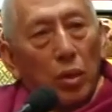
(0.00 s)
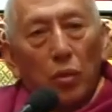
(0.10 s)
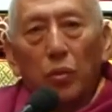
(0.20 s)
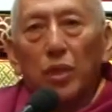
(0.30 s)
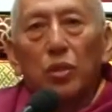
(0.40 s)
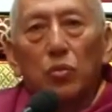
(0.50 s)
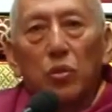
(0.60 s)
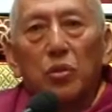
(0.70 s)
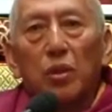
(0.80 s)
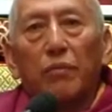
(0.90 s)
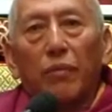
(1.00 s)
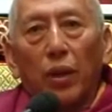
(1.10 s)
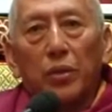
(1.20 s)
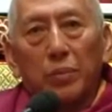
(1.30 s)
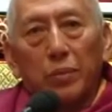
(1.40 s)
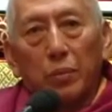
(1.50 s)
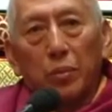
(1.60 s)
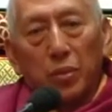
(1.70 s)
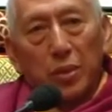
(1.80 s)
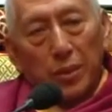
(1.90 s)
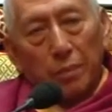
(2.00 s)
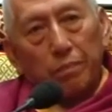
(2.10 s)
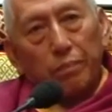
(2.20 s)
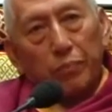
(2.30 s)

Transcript: on the social philosophy of Buddhism